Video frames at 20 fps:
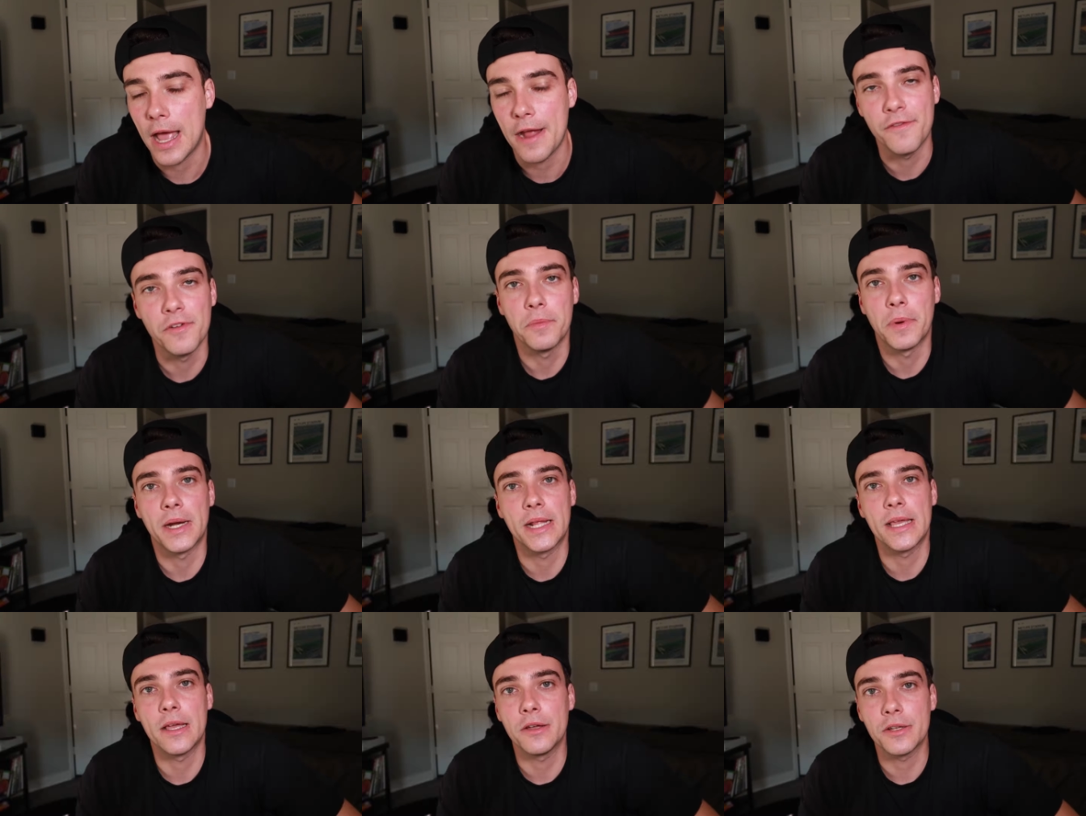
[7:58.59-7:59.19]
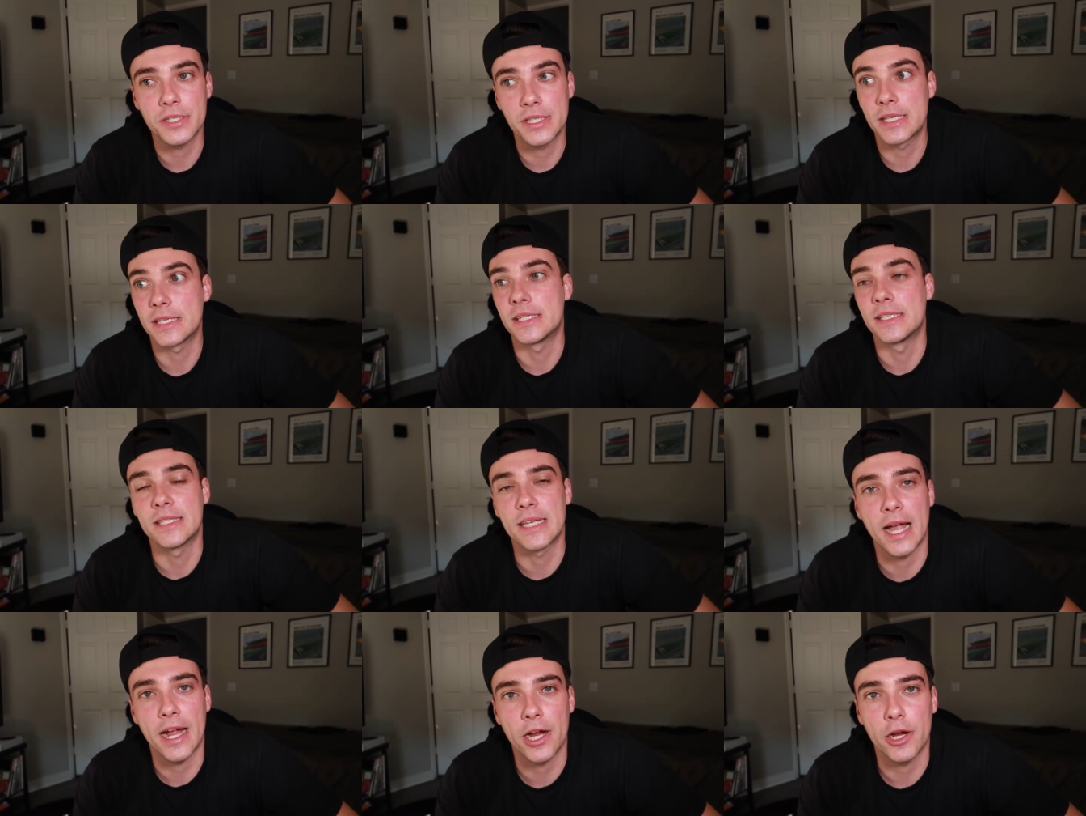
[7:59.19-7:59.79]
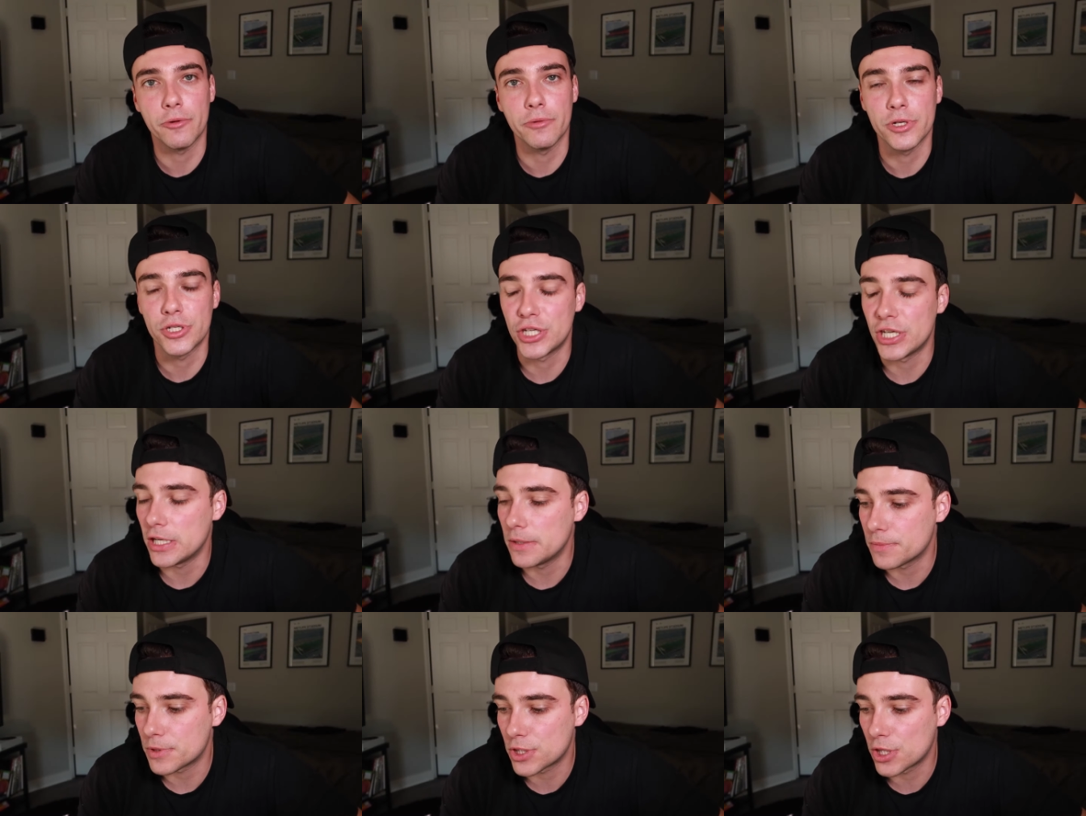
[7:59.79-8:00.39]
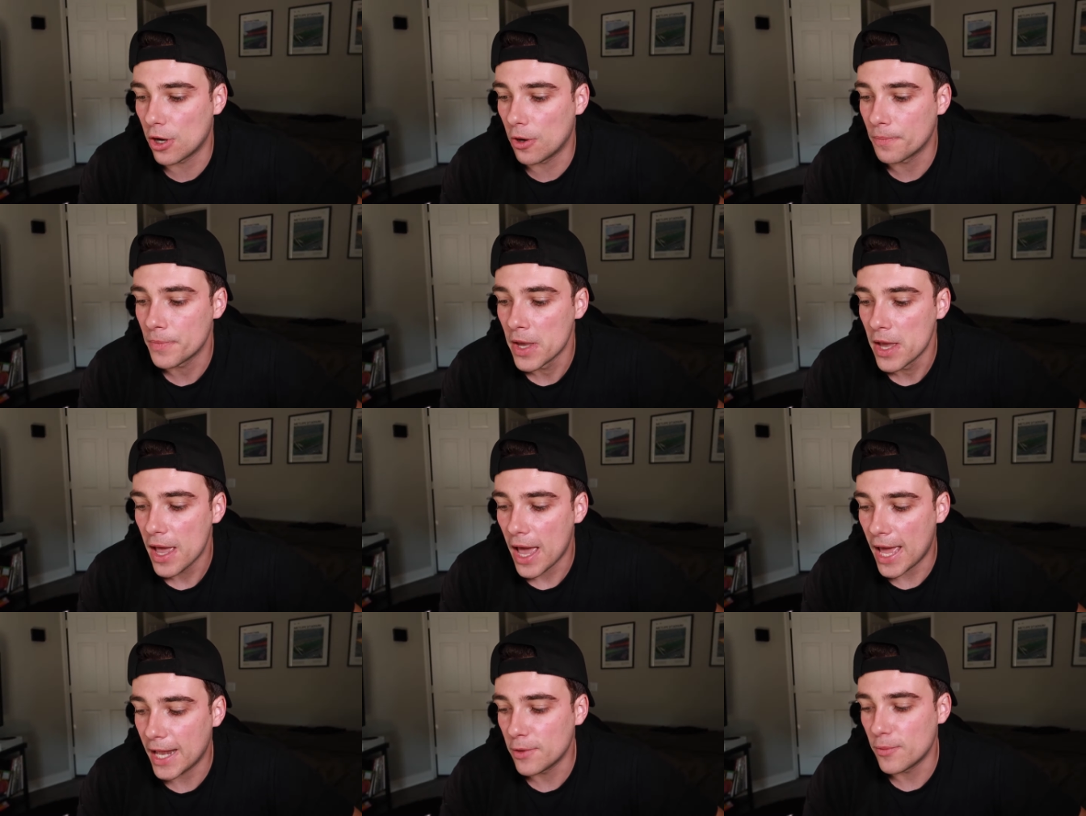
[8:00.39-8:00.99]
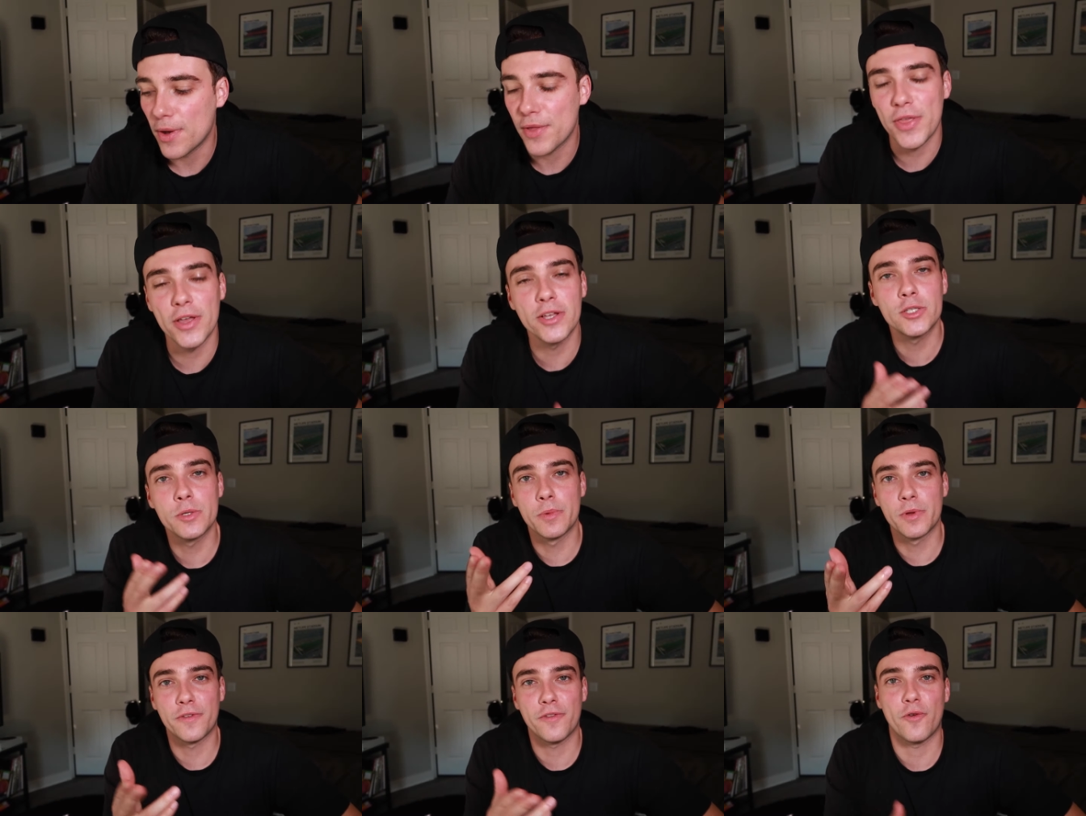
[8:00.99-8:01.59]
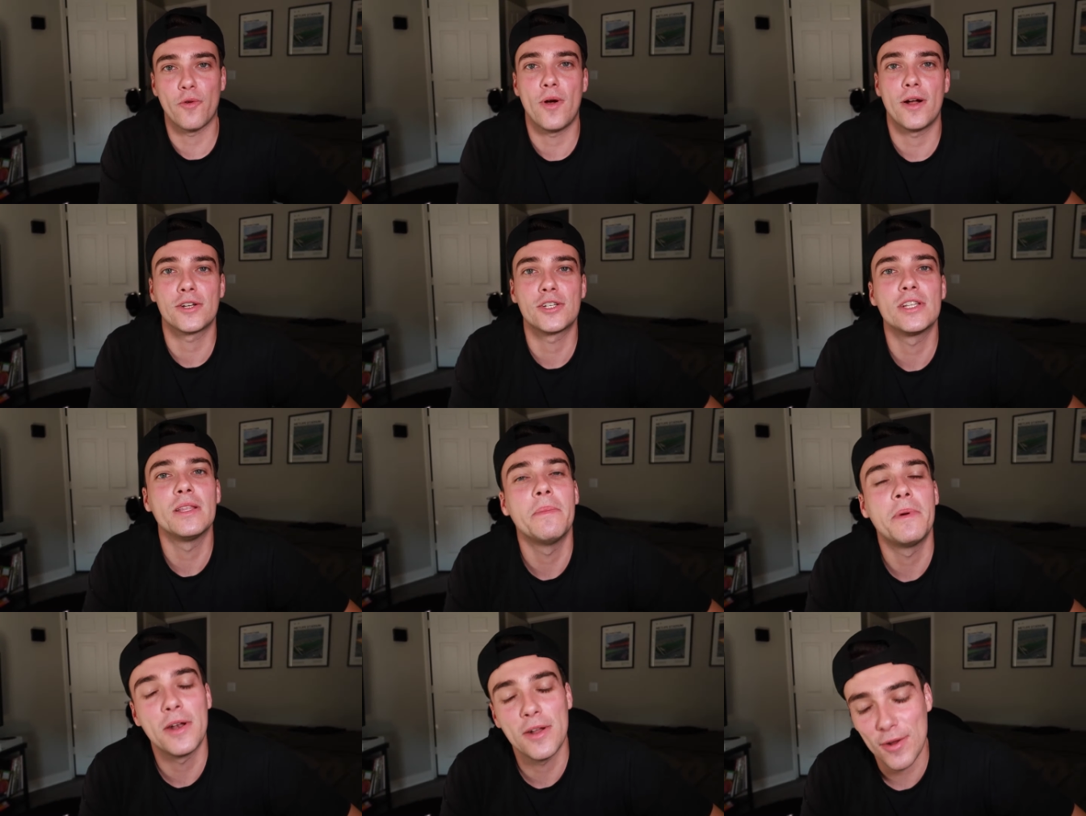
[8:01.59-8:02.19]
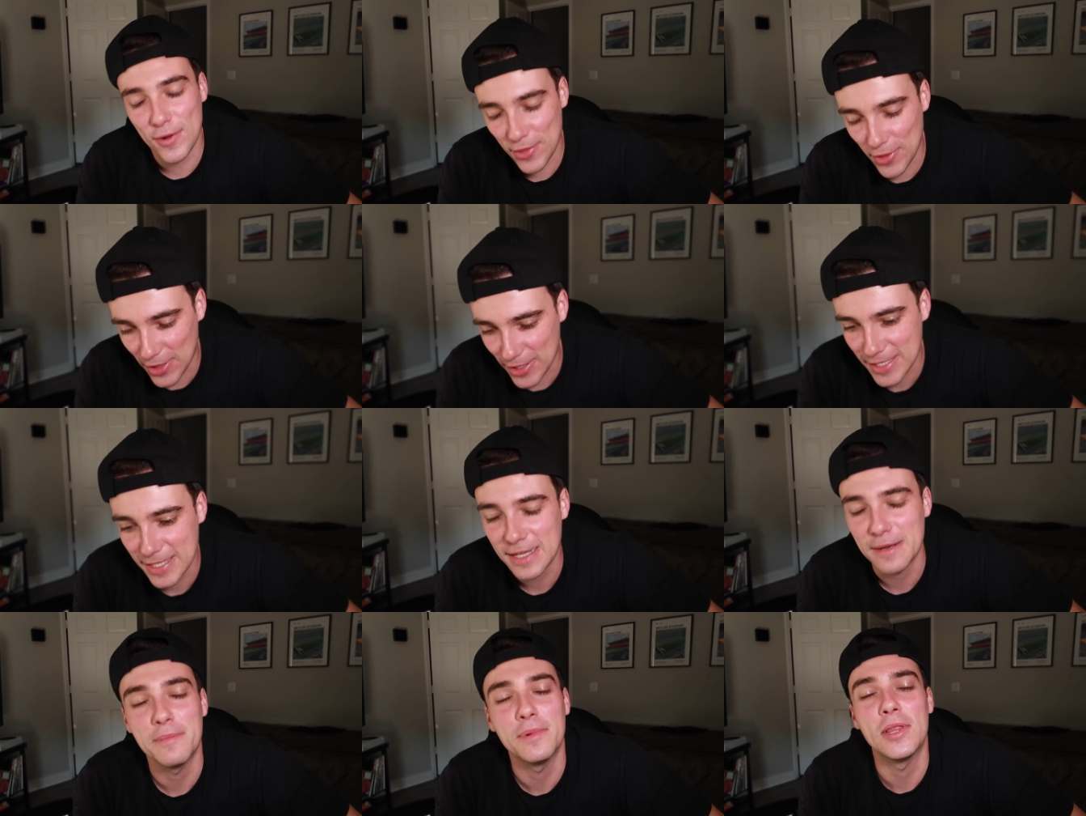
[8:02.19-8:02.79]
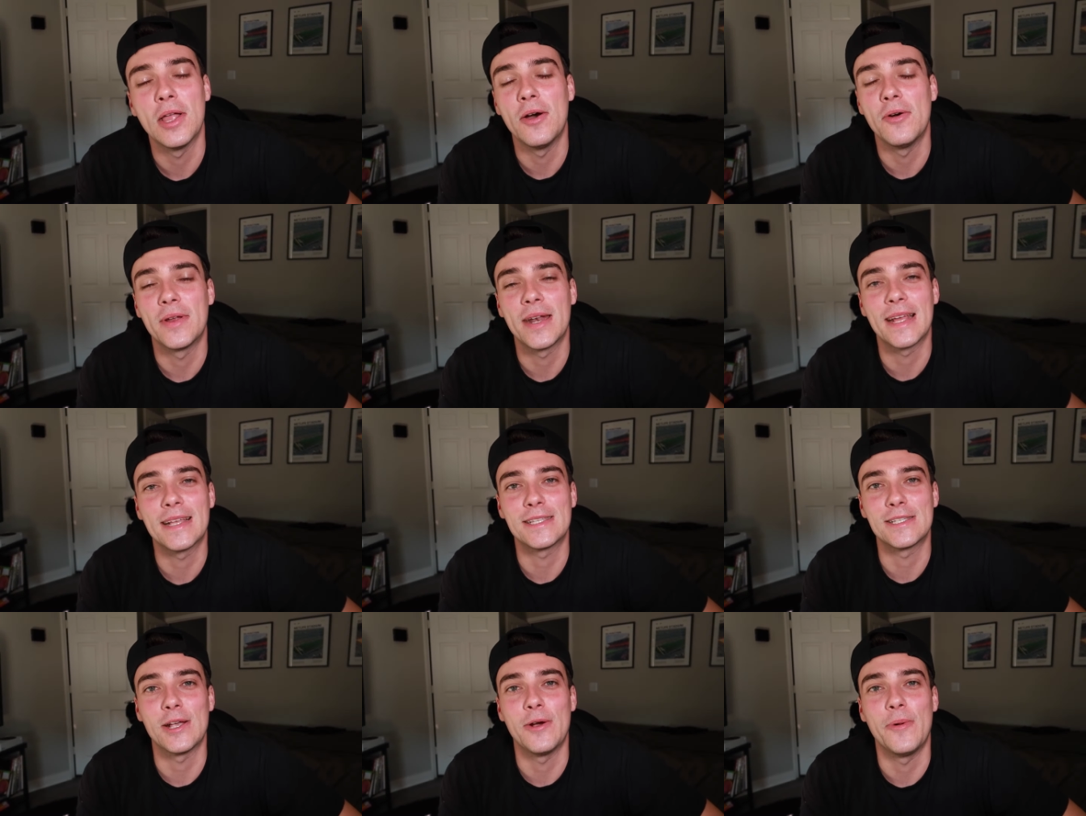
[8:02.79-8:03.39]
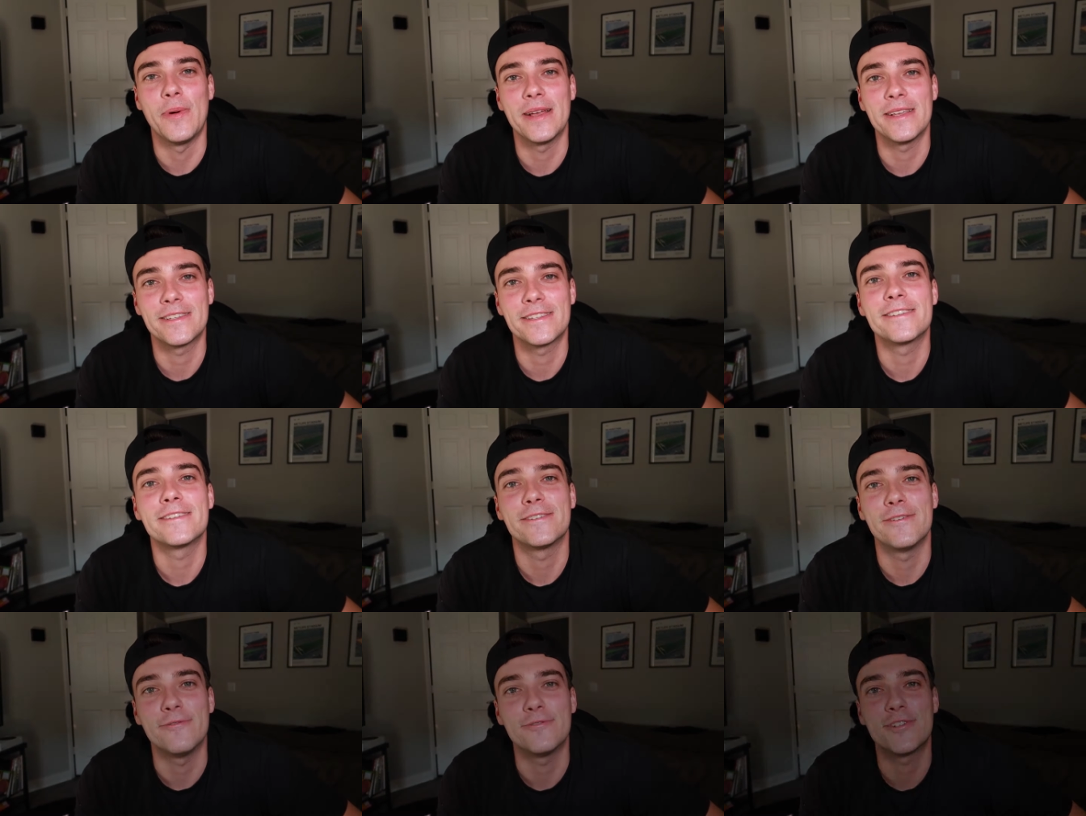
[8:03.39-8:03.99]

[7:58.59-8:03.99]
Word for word: everybody else this entire regime so anyway thanks so much for watching let me know your thoughts down below and as always go